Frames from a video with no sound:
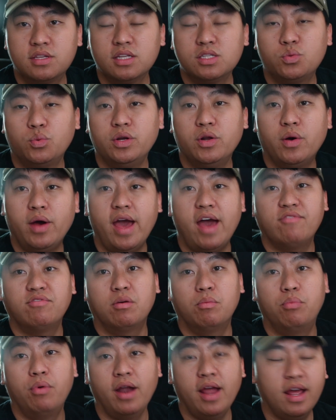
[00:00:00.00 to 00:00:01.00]
Since we don't have
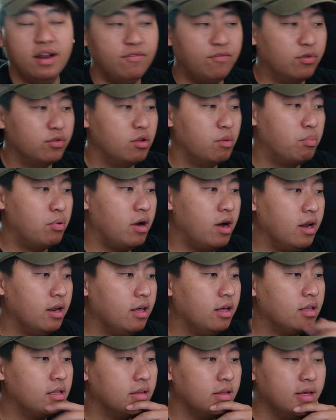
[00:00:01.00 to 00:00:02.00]
a brand for the
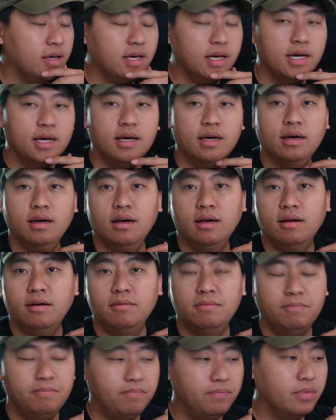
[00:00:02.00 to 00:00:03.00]
product,
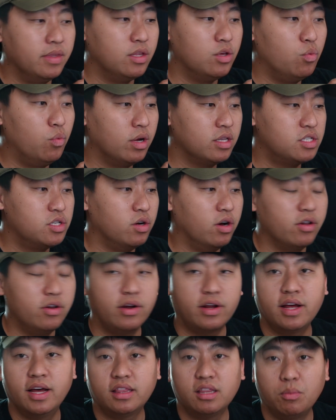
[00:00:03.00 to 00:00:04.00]
you want to
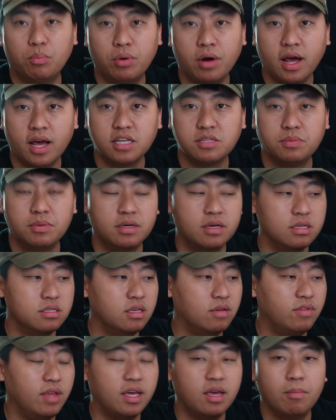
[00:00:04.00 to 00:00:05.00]
undercut the price,
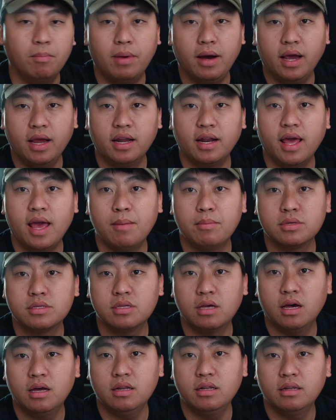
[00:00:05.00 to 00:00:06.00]
because if they can buy it on
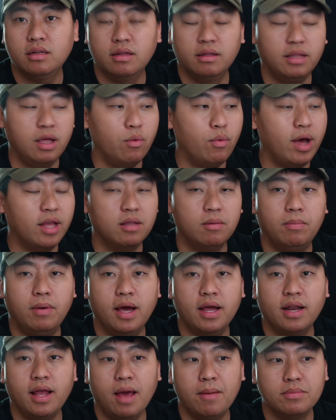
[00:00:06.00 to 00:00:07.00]
Amazon, they rather
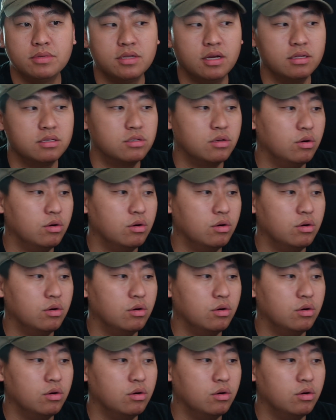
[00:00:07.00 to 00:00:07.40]
buy it on Amazon.